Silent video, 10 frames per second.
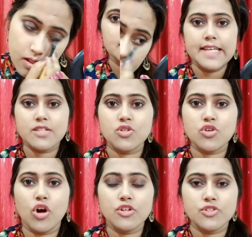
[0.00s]
Next to
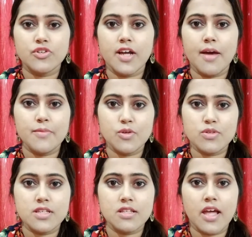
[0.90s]
contour, I am
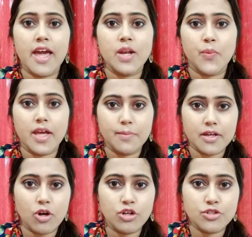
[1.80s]
using the NY Bay
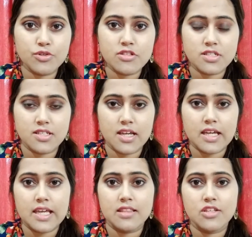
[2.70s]
contour stick
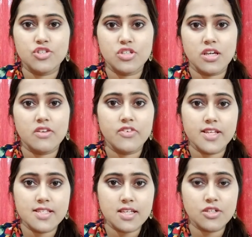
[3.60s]
in the shade
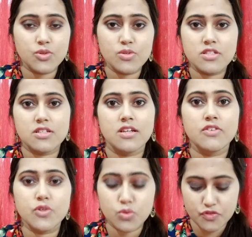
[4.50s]
Raising Toast in
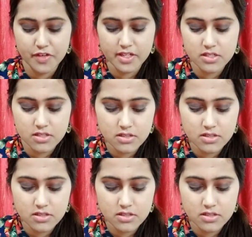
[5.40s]
Roosevelt.